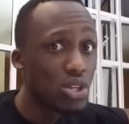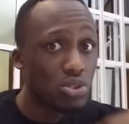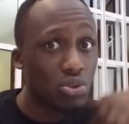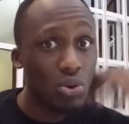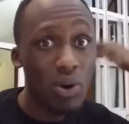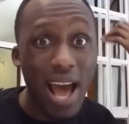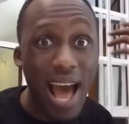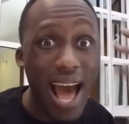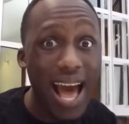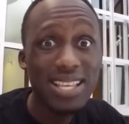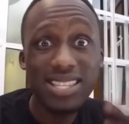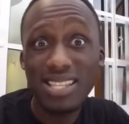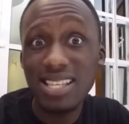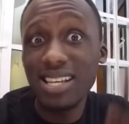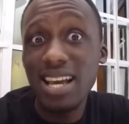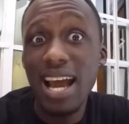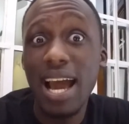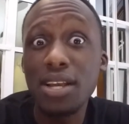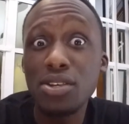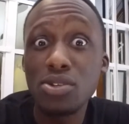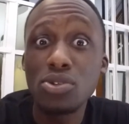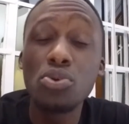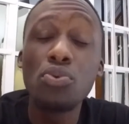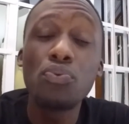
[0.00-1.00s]
So ask
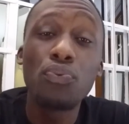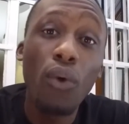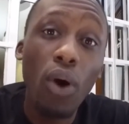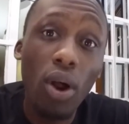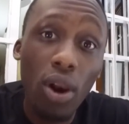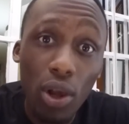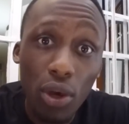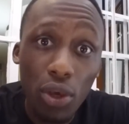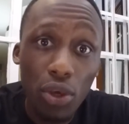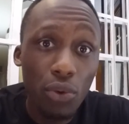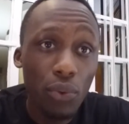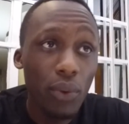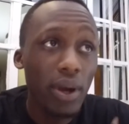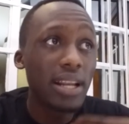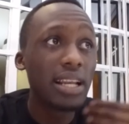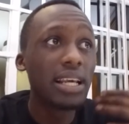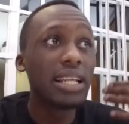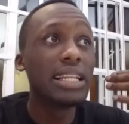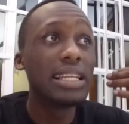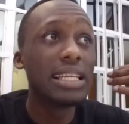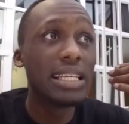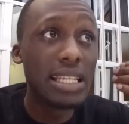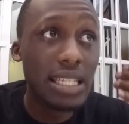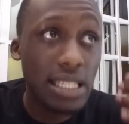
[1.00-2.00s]
guys to follow you and
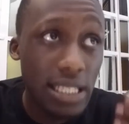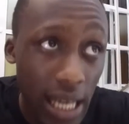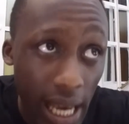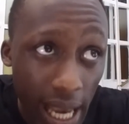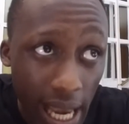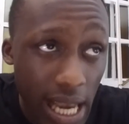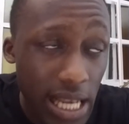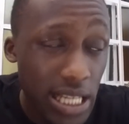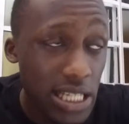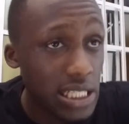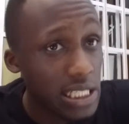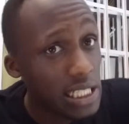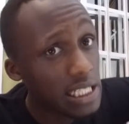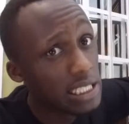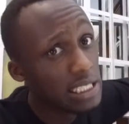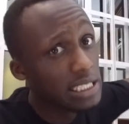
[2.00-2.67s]
engage.